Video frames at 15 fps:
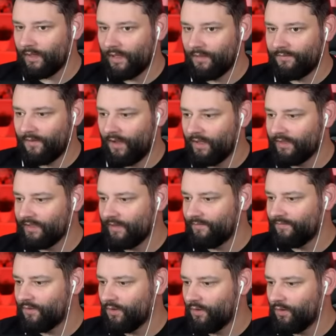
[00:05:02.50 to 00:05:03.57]
if I
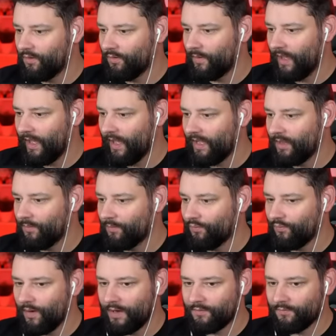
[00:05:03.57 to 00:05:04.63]
give you a
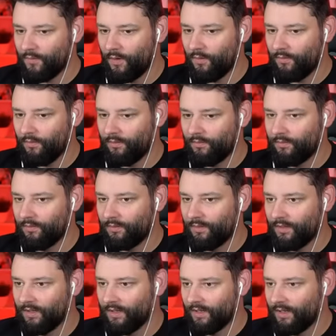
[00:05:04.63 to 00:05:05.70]
bread roll.
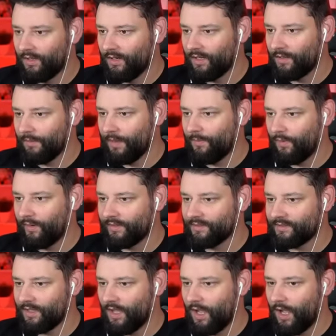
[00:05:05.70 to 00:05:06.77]
Look at me,
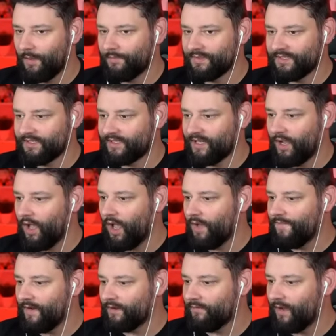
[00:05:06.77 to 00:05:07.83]
boys. I'm
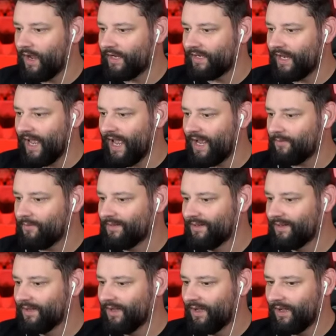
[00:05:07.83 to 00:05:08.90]
surfing right now.
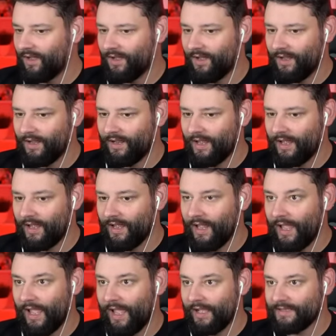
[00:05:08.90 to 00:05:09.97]

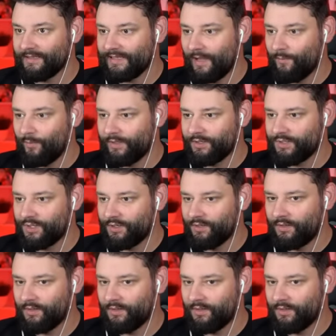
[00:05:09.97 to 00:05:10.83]
Egg sandwich.